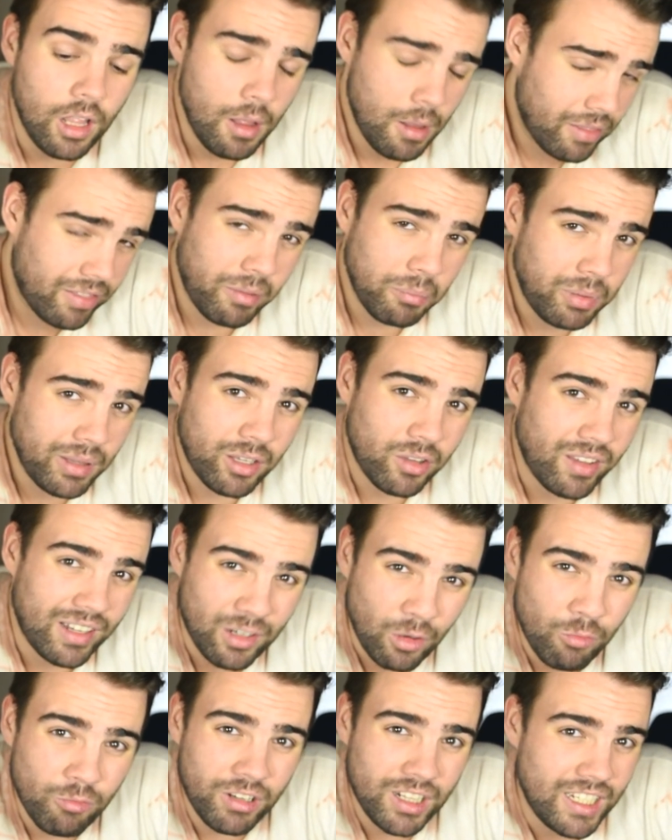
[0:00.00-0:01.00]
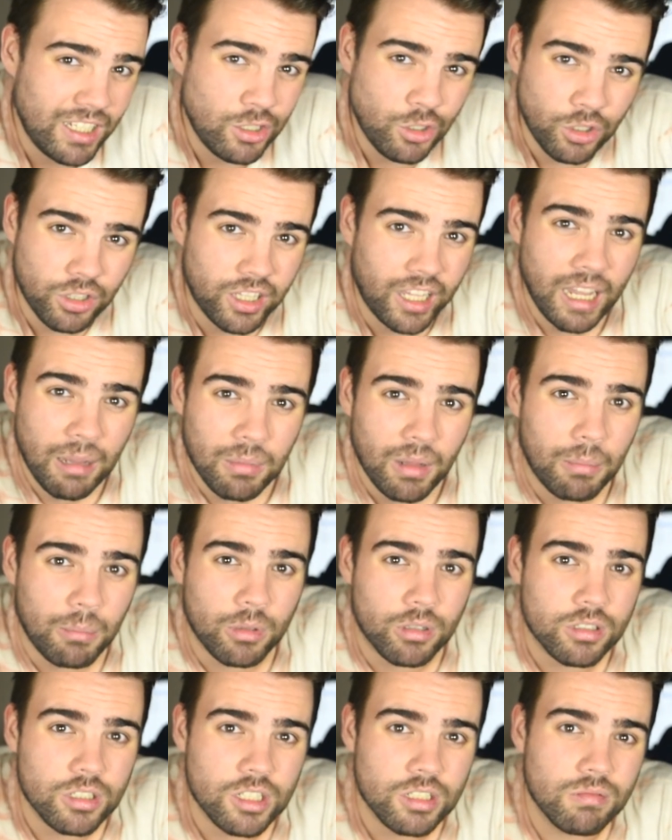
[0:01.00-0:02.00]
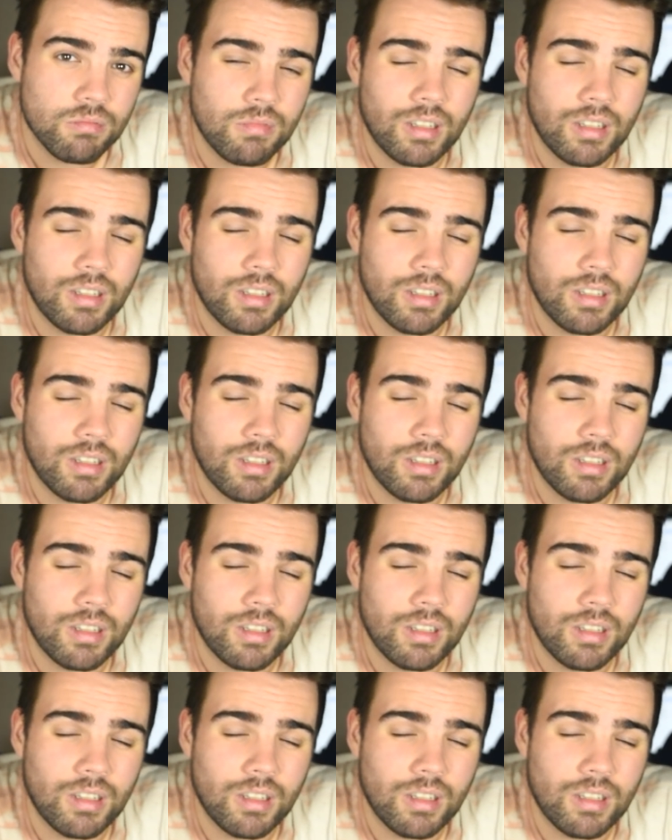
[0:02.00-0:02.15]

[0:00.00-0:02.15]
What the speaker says: simply because I don't really enjoy the game that much.